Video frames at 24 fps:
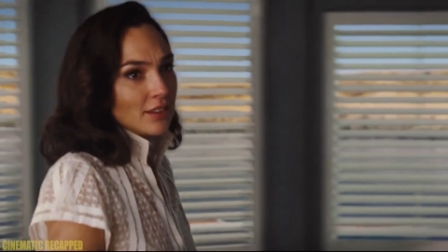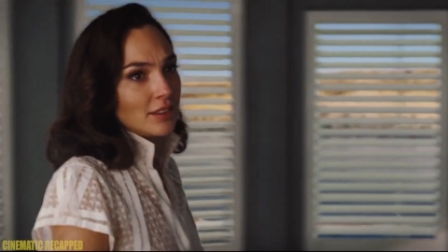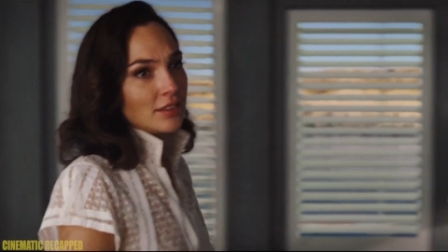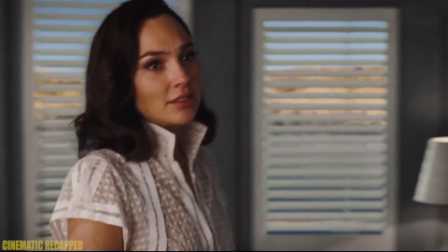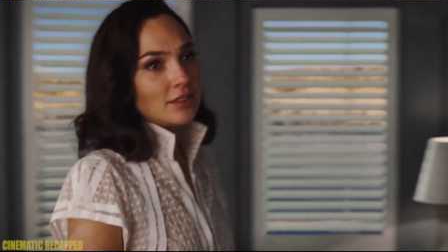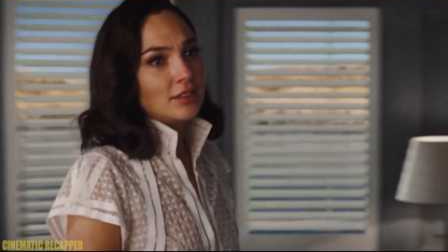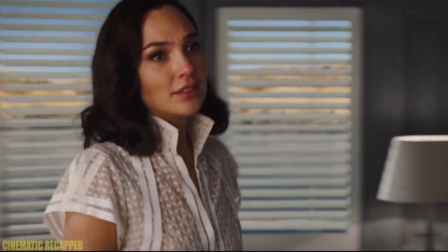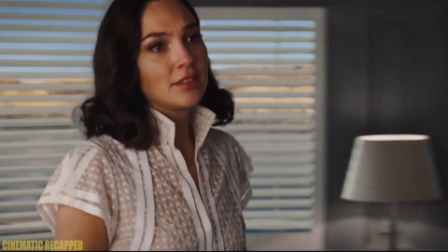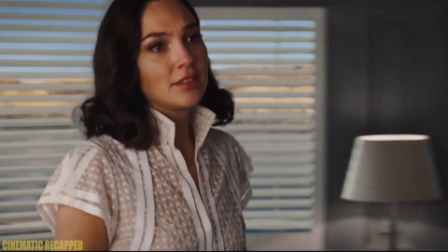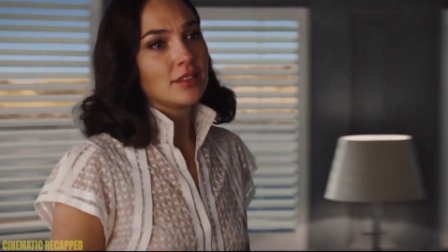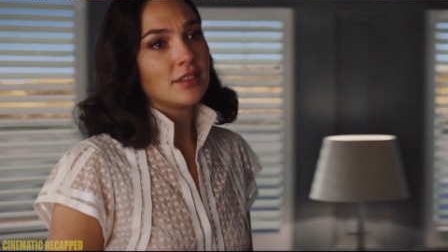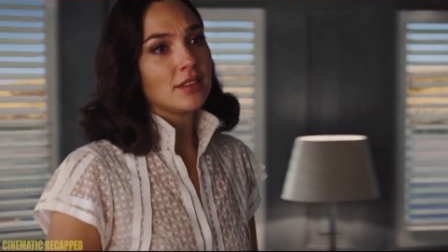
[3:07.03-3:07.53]

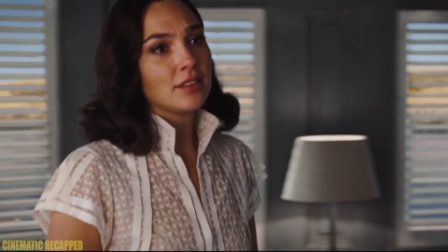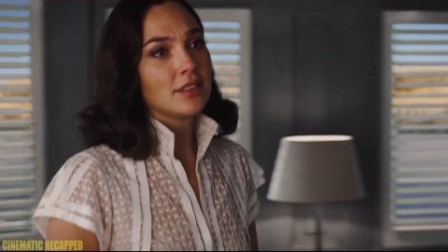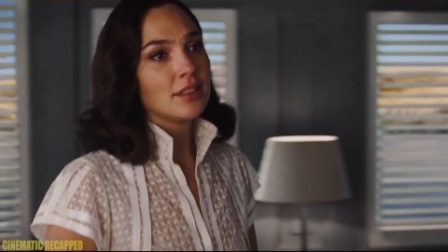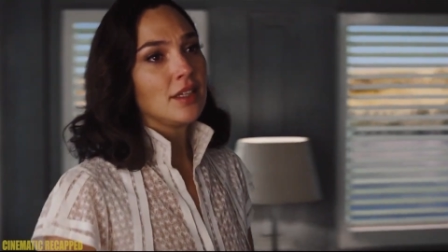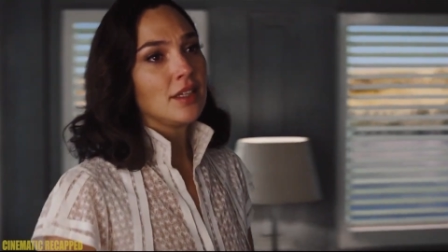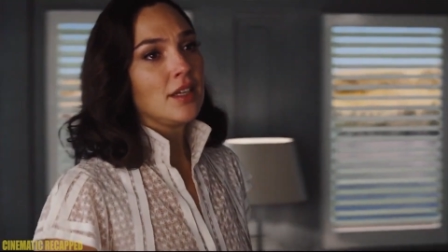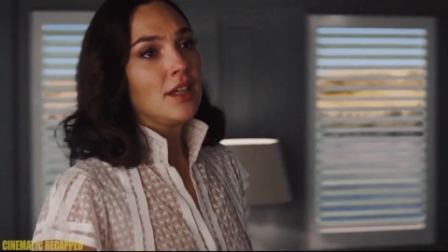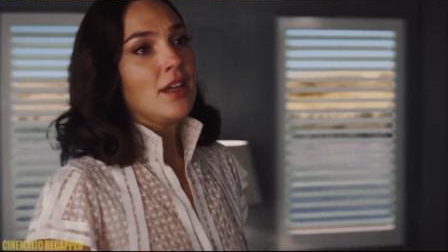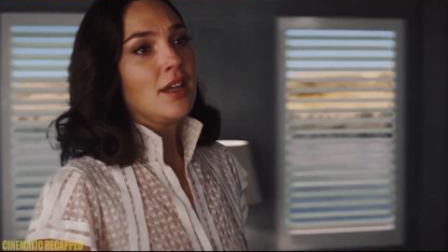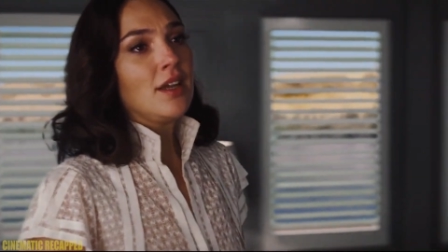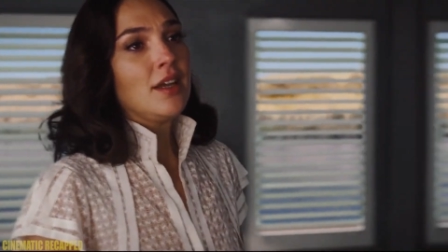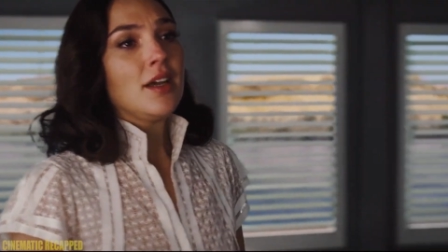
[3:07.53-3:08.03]
then tells him
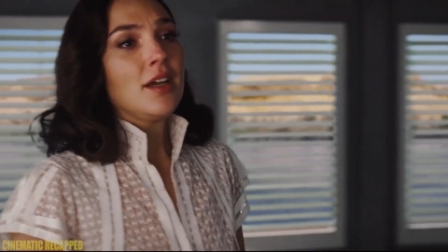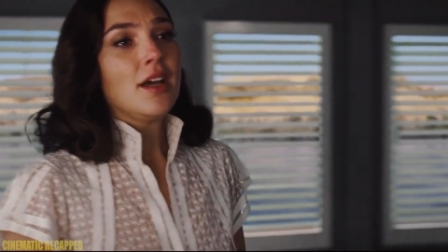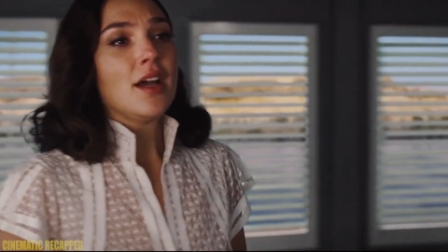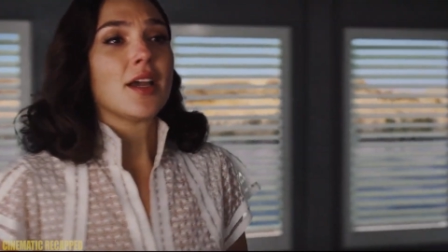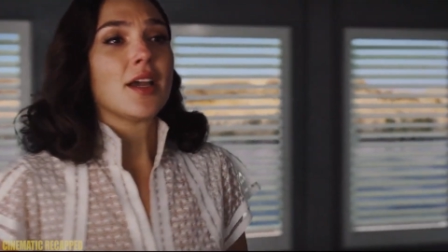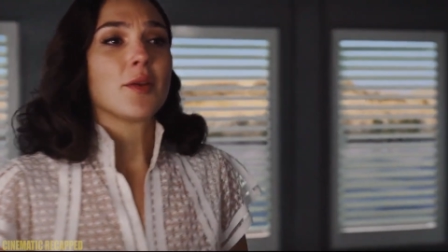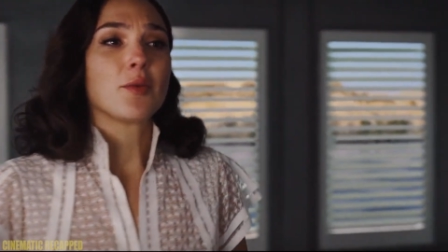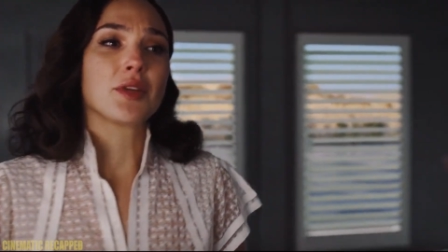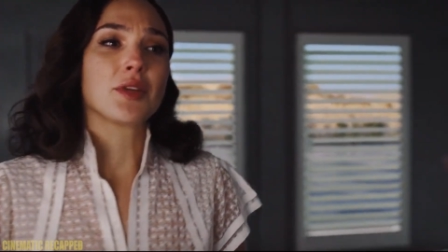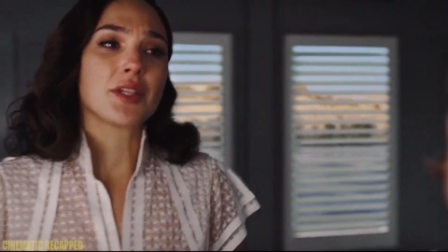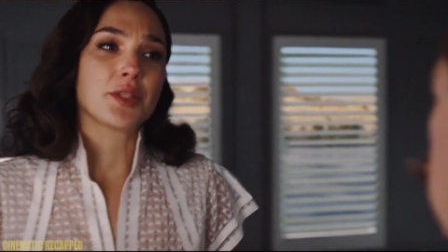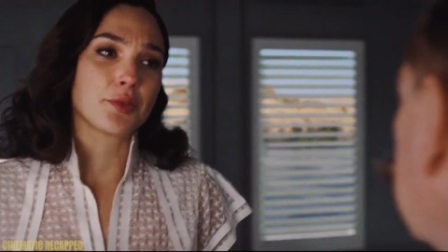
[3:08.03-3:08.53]
that she is
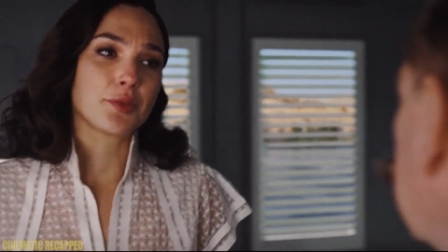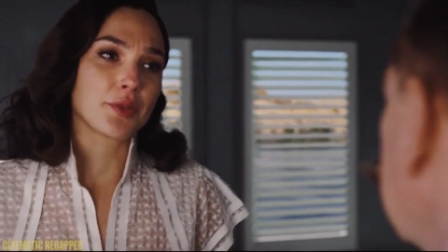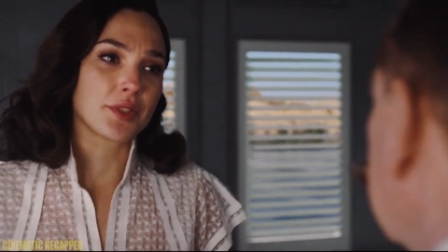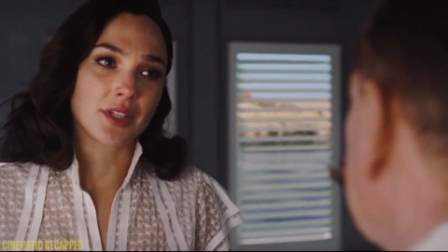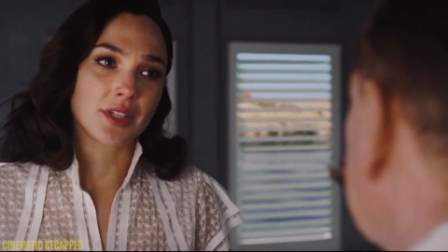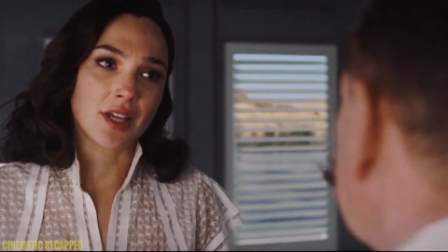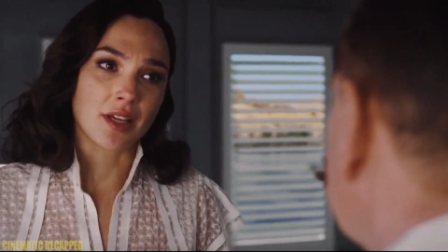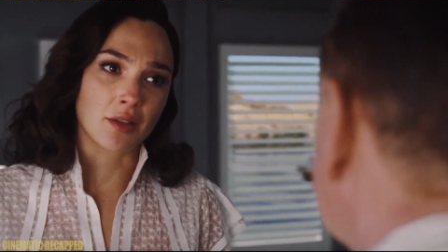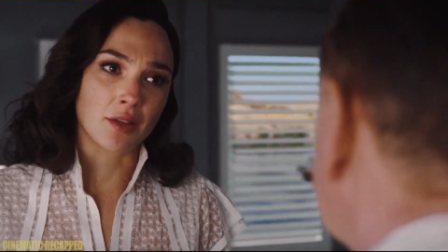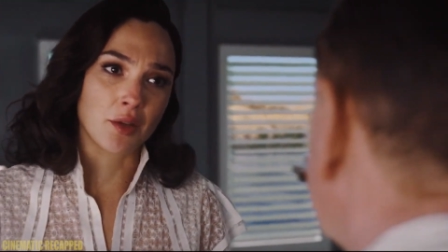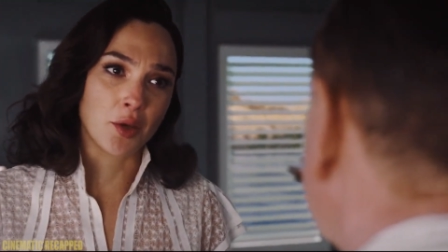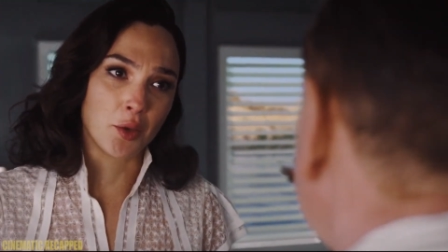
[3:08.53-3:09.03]
paranoid and
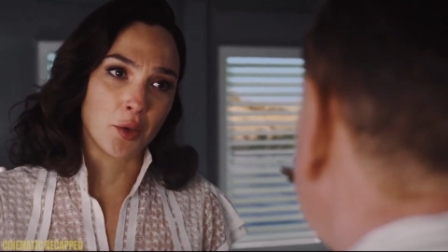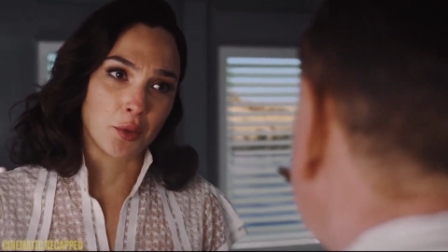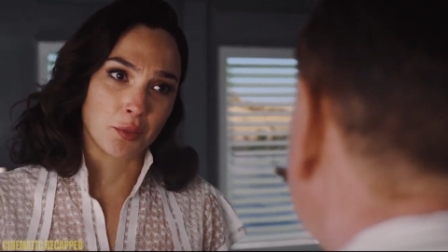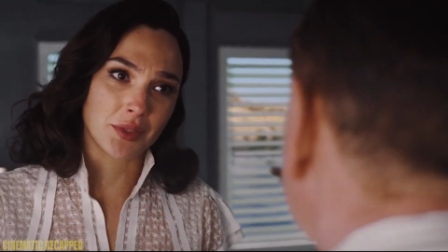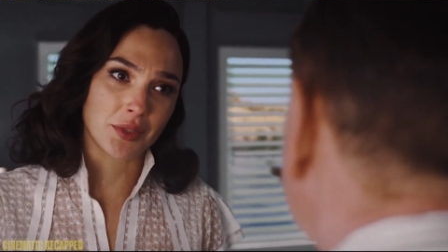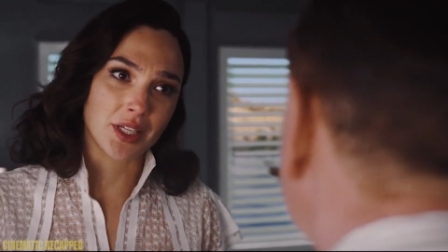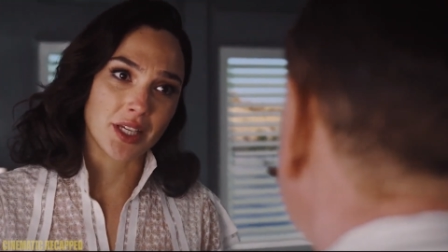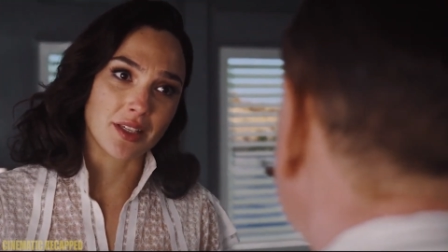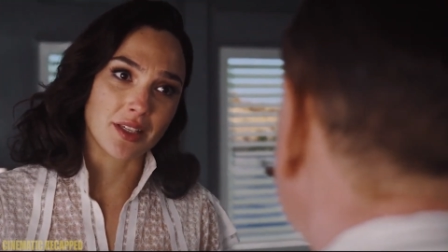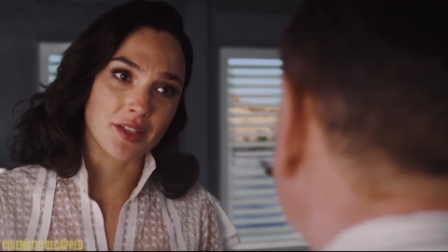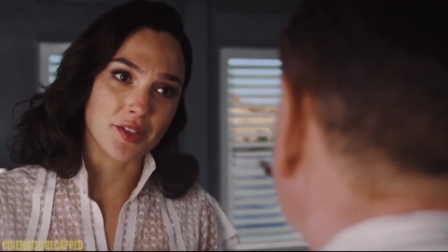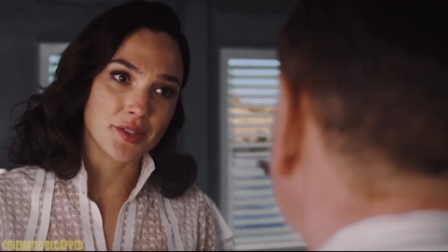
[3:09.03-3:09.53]
does not
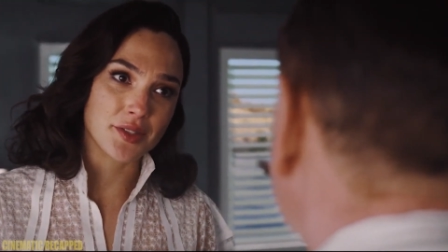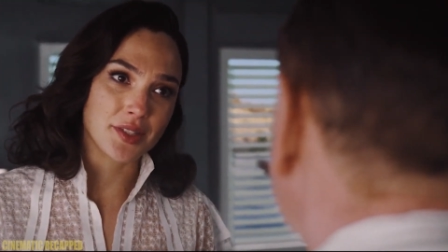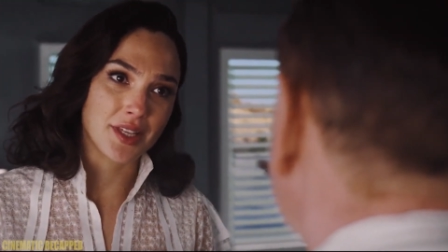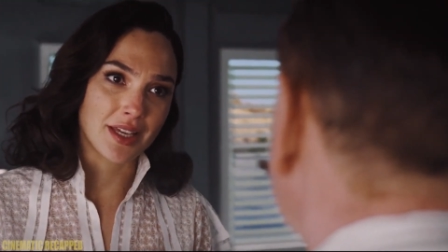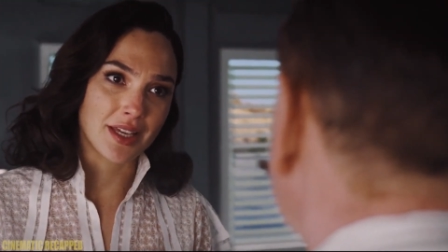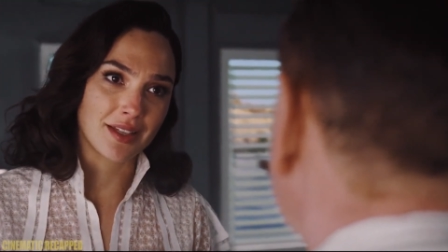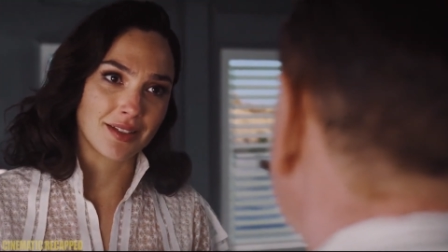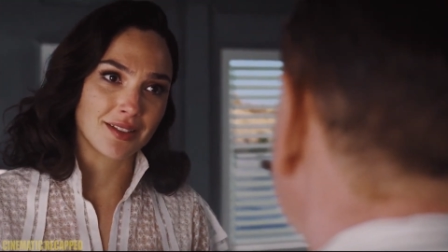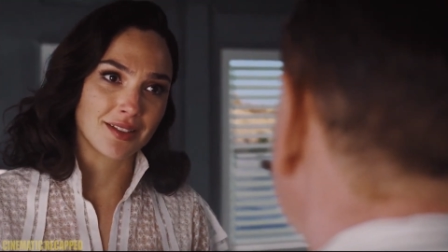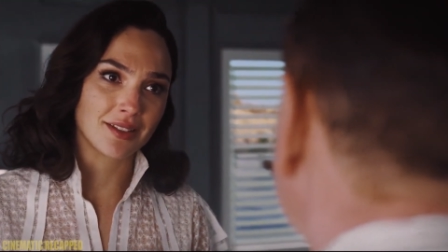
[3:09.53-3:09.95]
trust her guests,